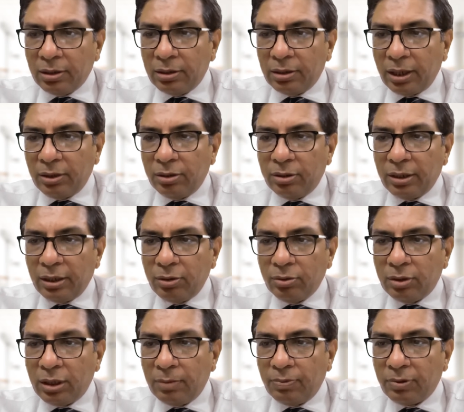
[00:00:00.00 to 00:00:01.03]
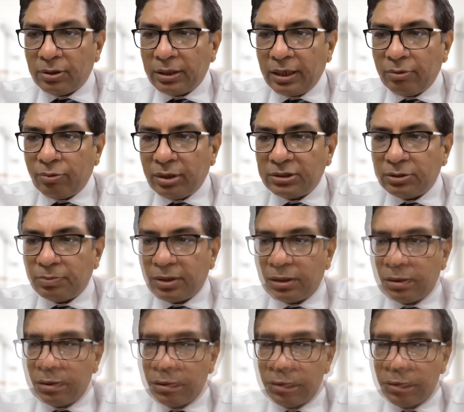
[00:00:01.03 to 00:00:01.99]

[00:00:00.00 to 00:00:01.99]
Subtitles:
then you keep on that regimen.